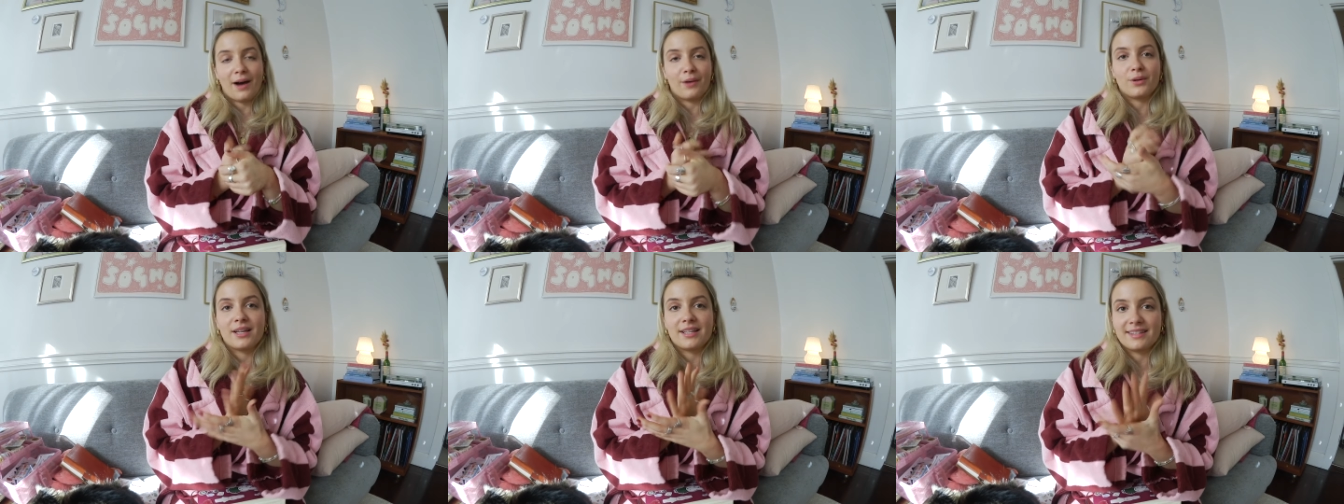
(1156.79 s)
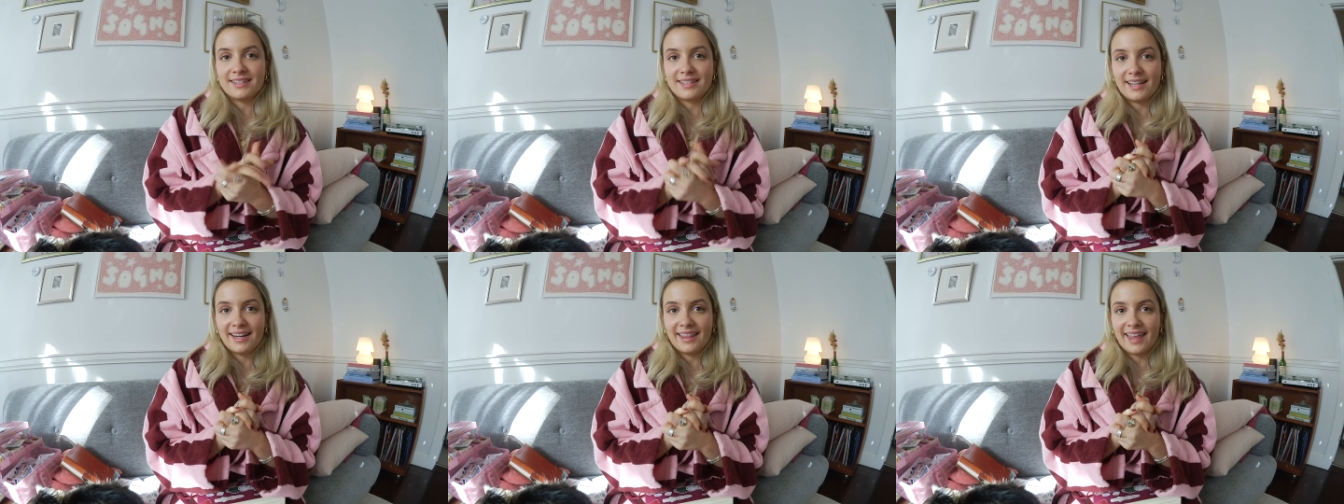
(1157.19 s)
I'll
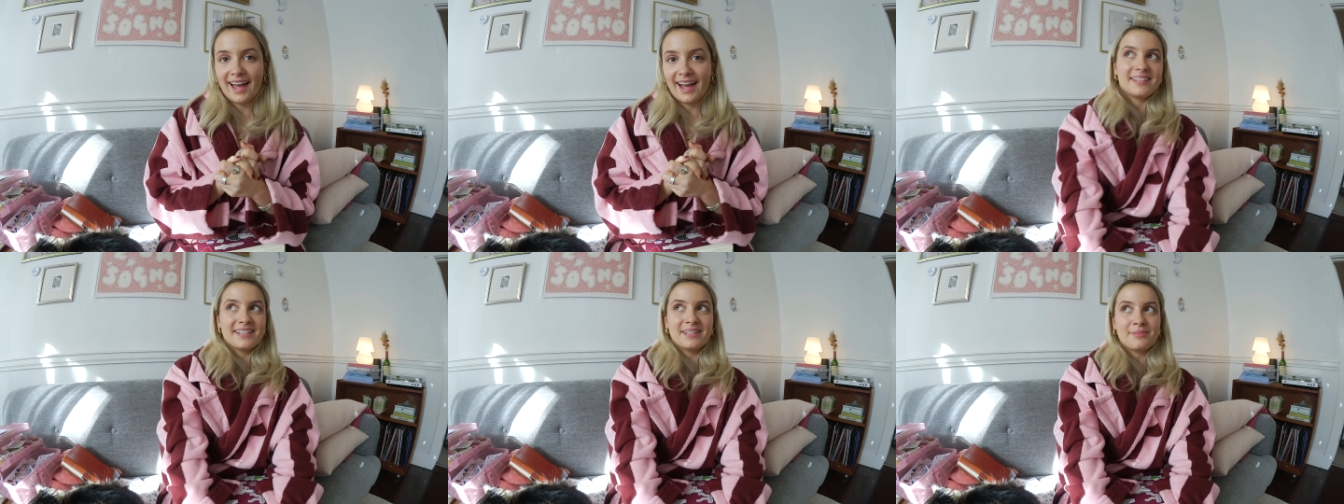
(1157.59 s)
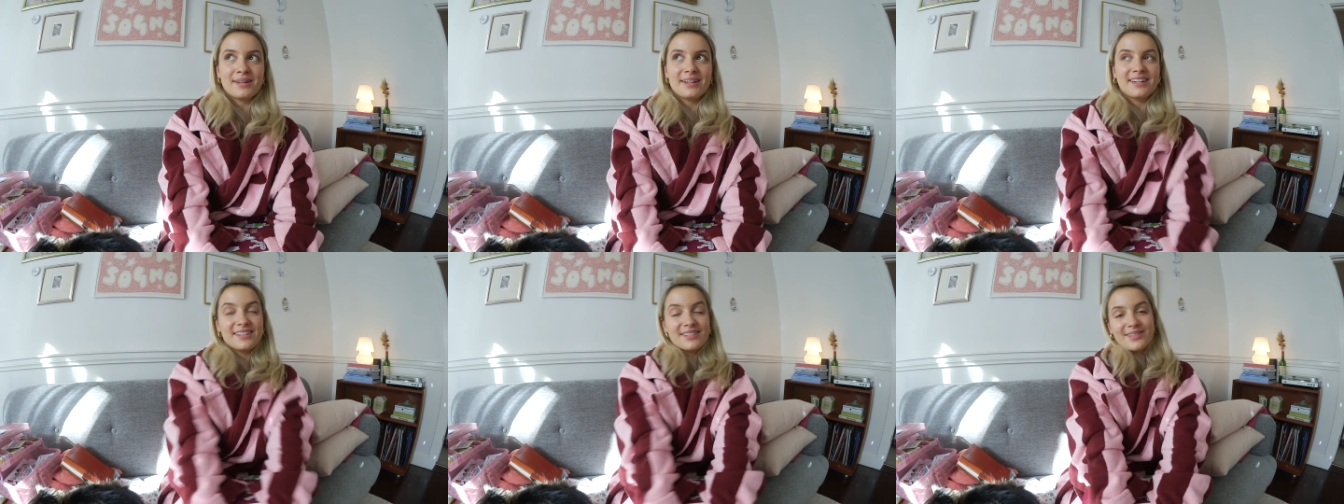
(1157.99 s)
consider that. This has
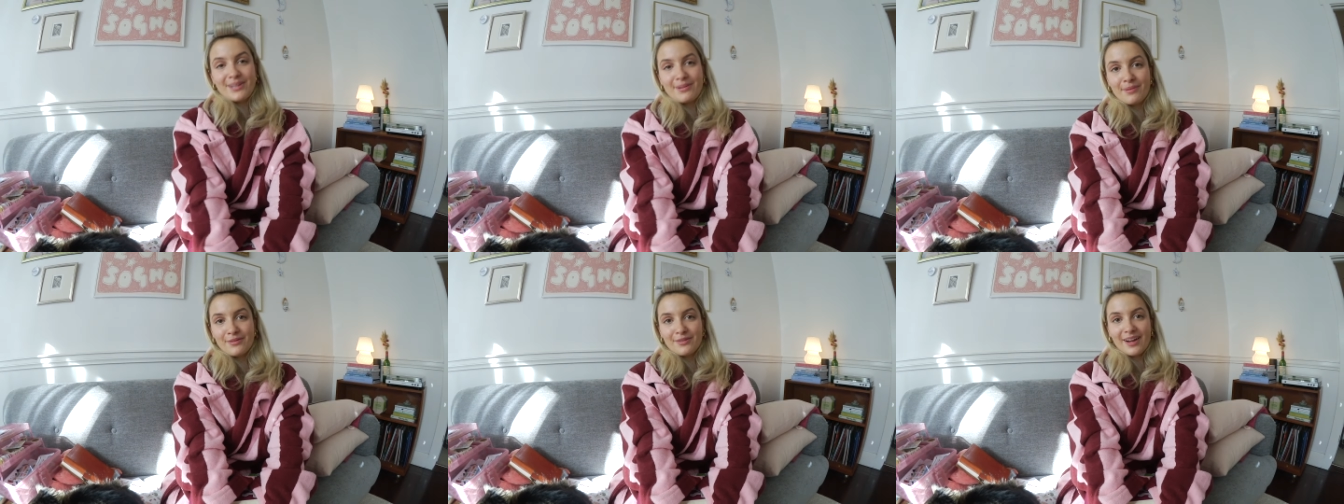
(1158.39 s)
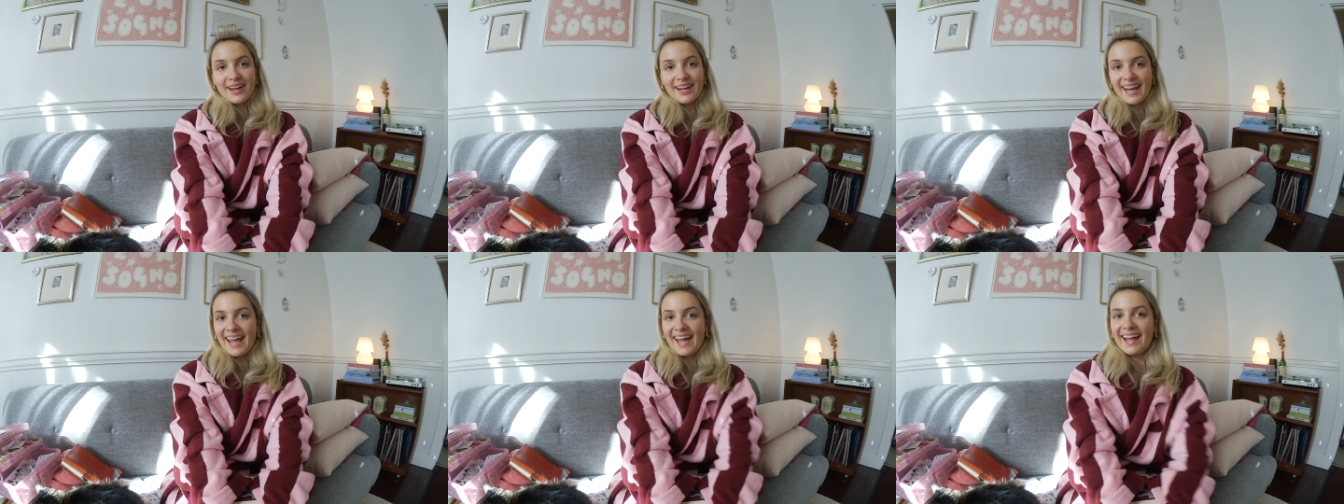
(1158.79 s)
been super
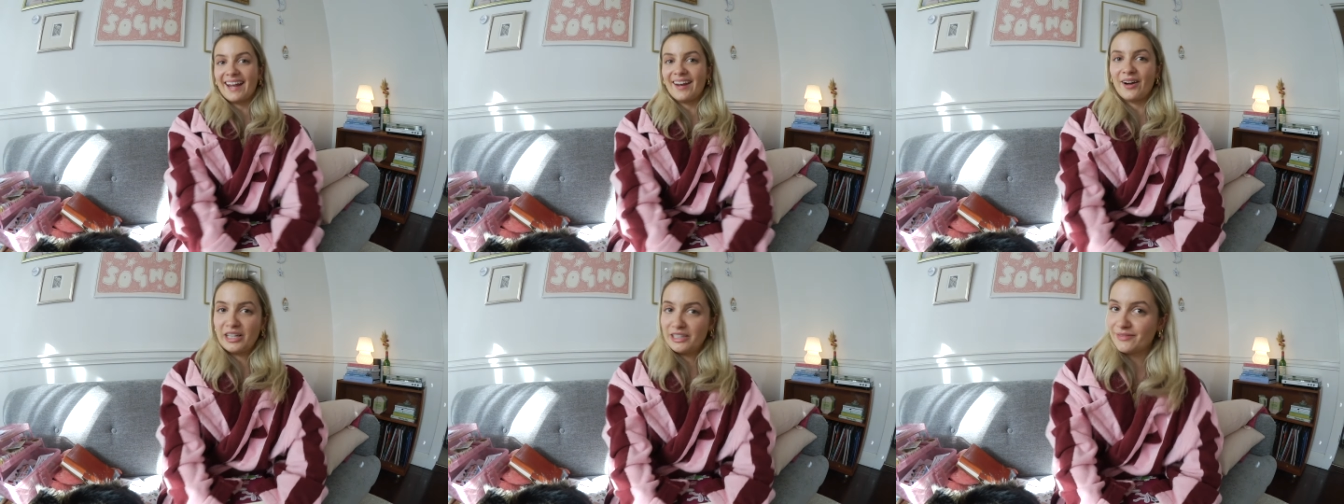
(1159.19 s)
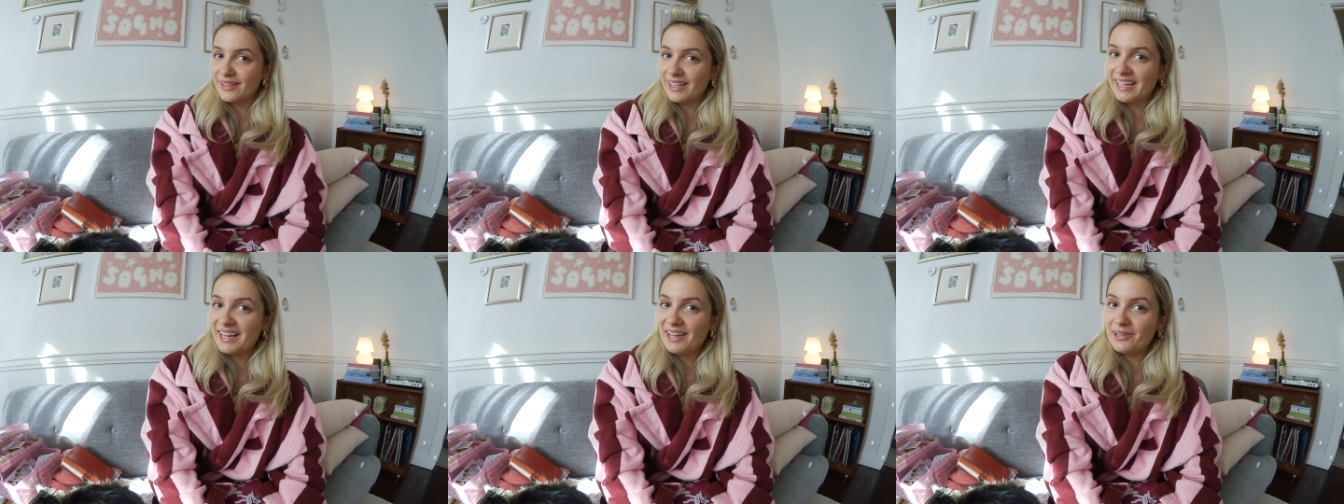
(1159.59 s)
fun and
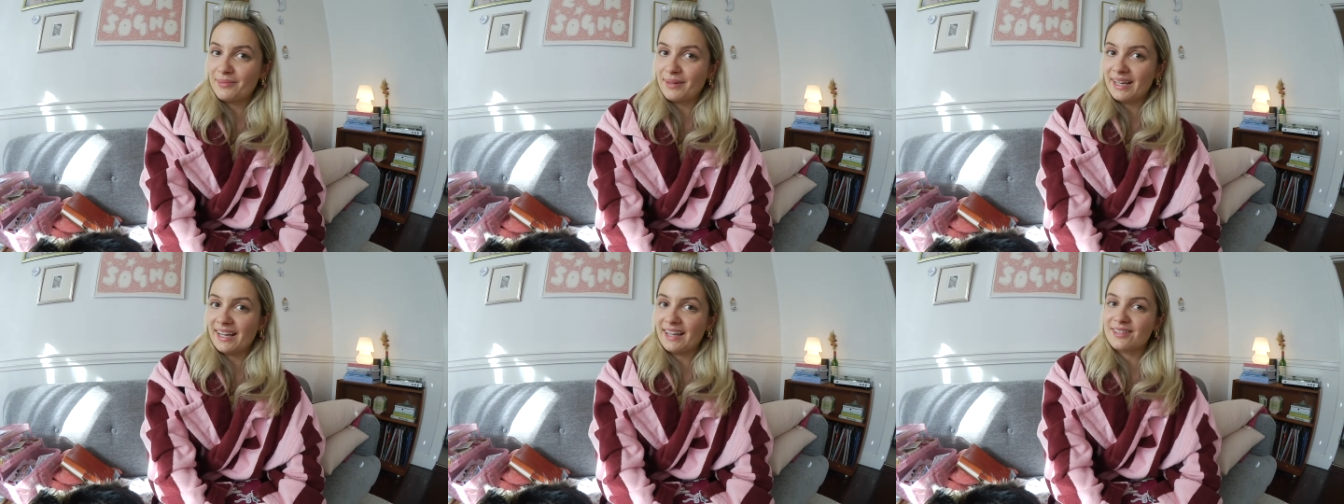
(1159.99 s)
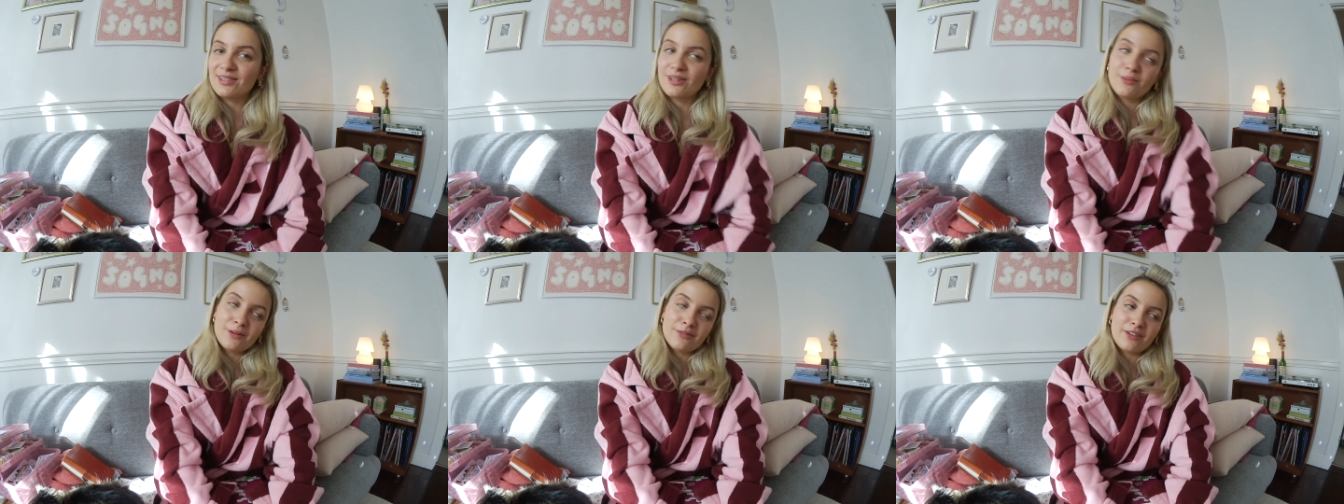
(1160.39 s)
hopefully it'll be
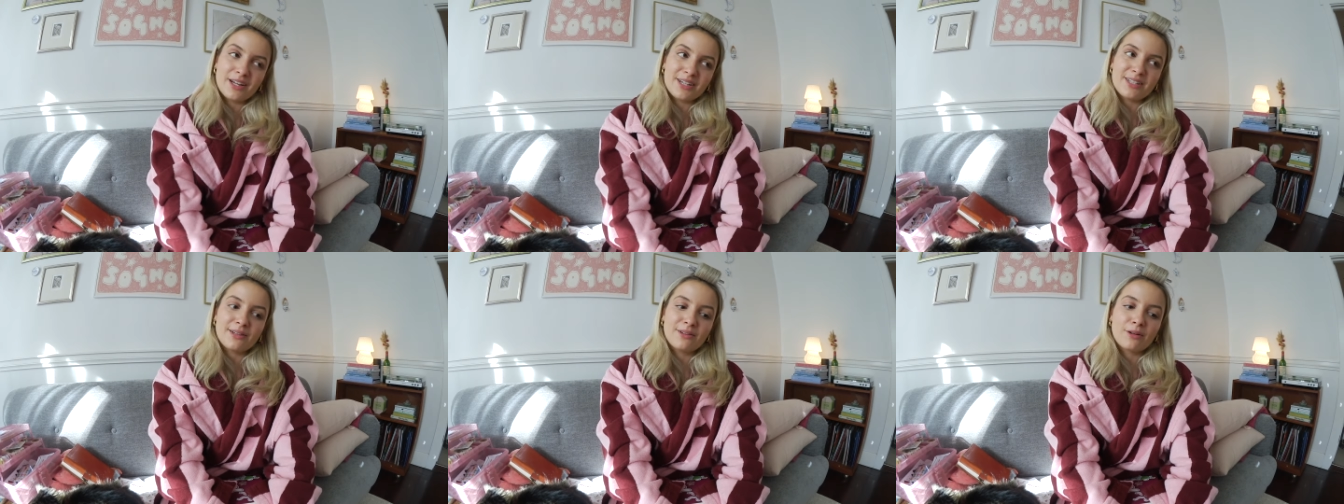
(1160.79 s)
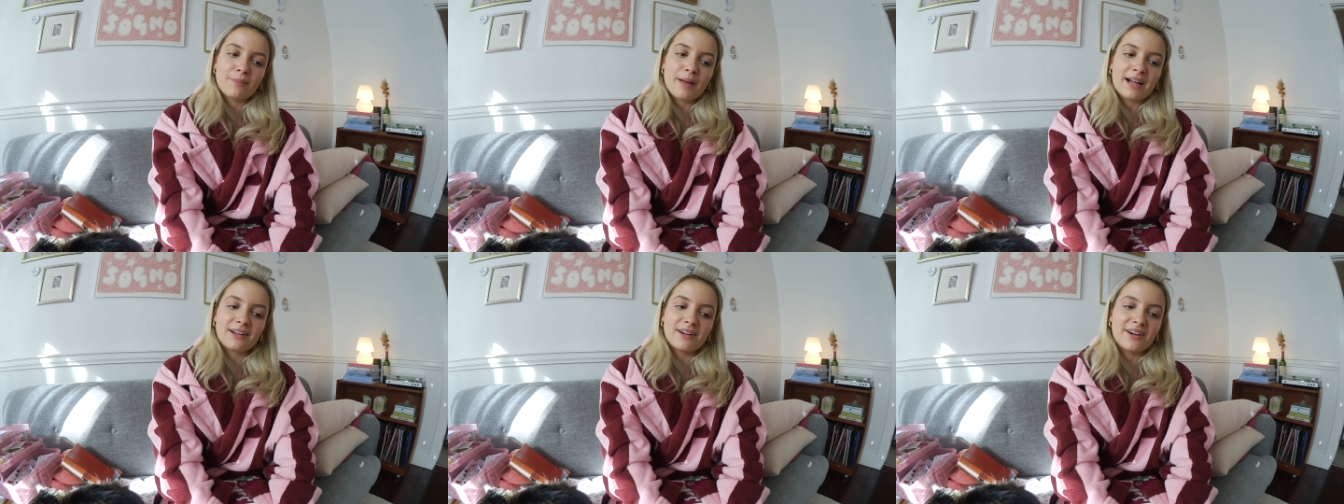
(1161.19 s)
super fun to look
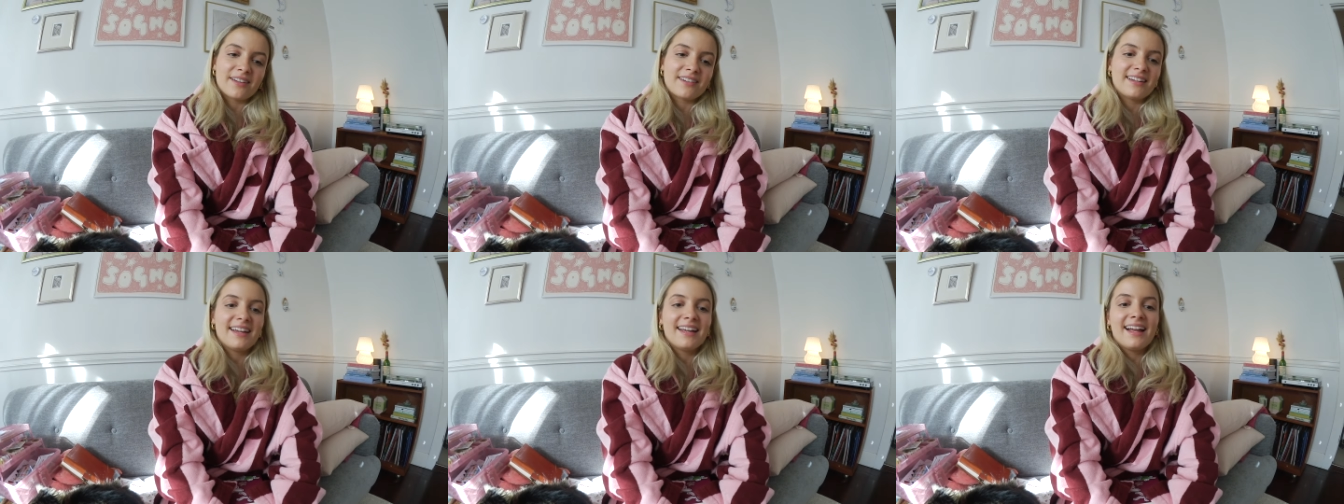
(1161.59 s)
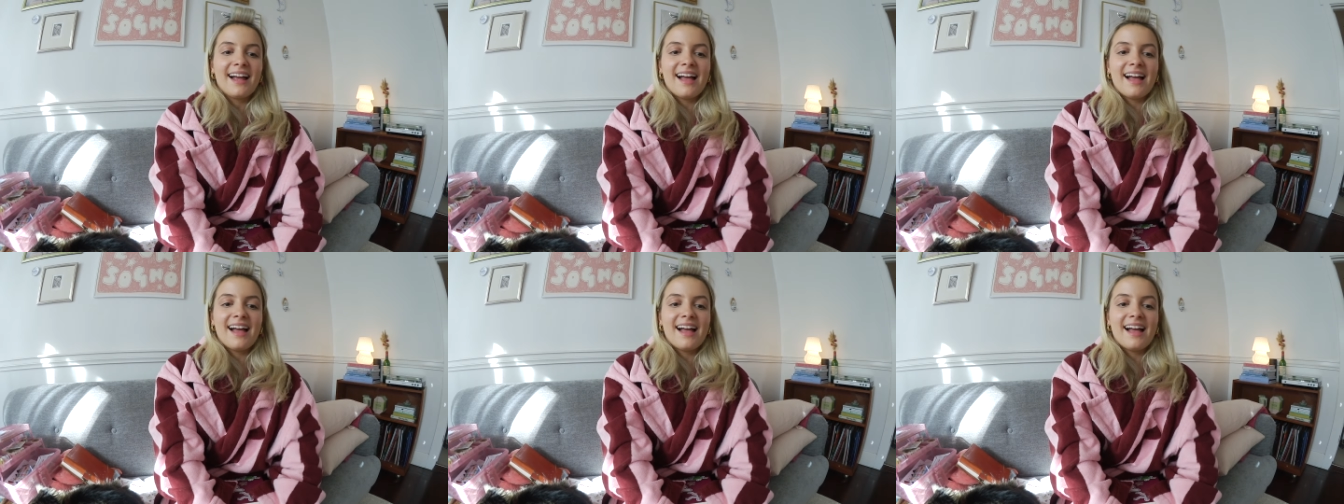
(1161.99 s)
back on